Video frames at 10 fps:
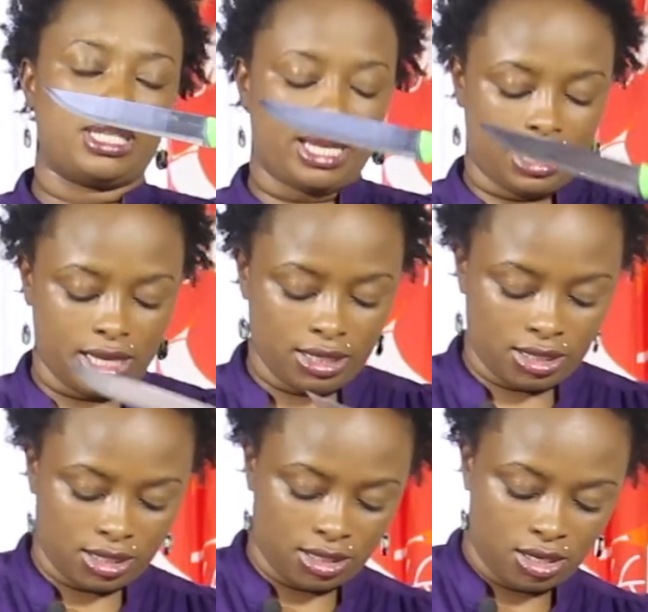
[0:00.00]
like
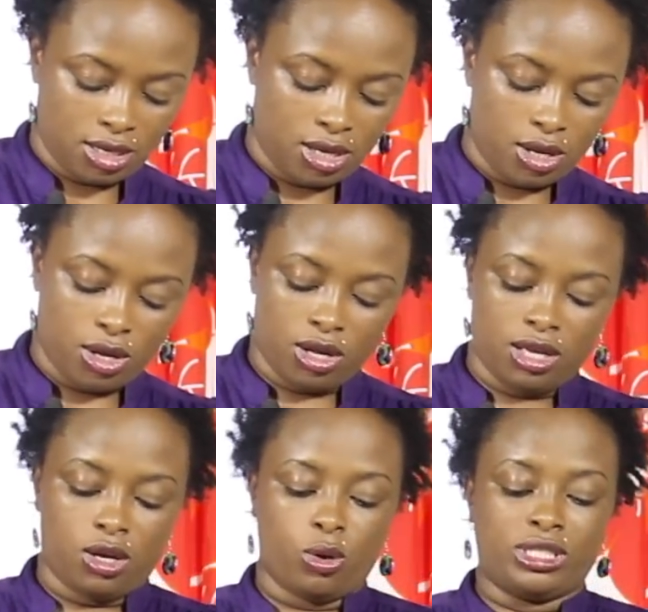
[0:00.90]
this
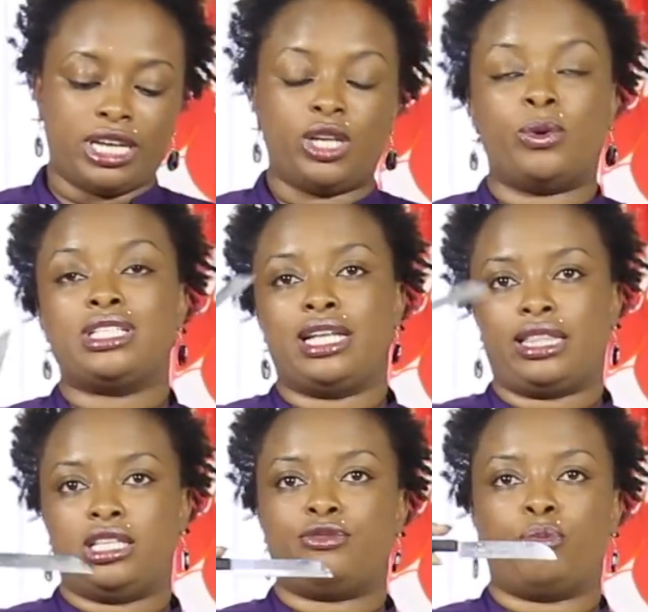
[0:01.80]
or tiny ones like this for